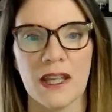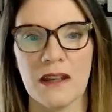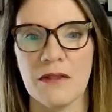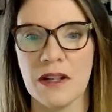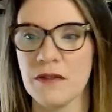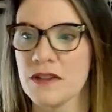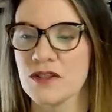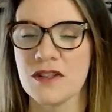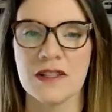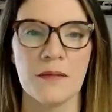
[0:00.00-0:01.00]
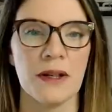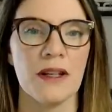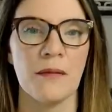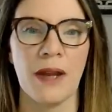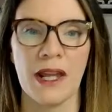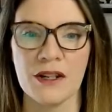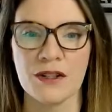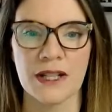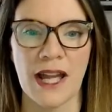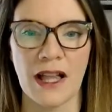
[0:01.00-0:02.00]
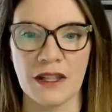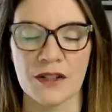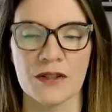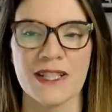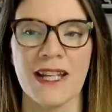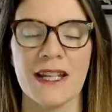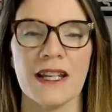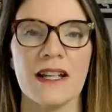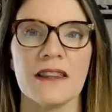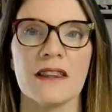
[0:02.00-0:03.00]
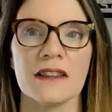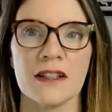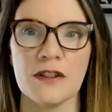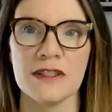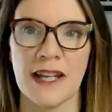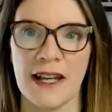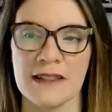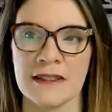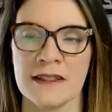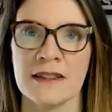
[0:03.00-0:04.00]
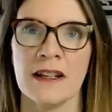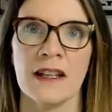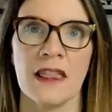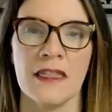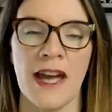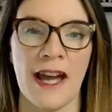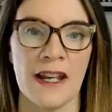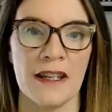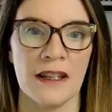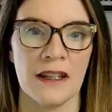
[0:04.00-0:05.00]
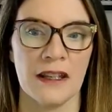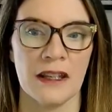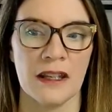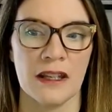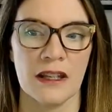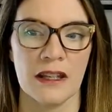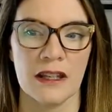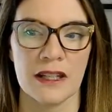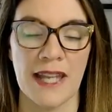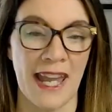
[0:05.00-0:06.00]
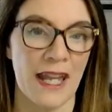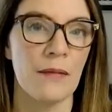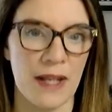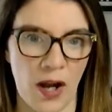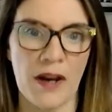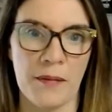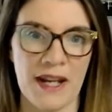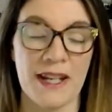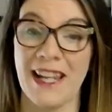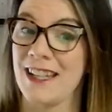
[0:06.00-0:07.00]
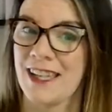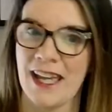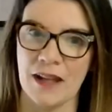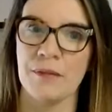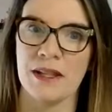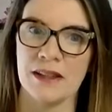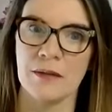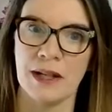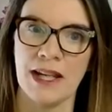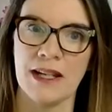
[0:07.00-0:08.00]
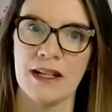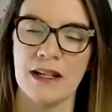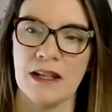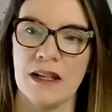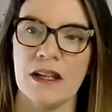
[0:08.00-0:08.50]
Even if it's just somebody to manage your calendar, taking the little tasks that can't be automated and can't be eliminated,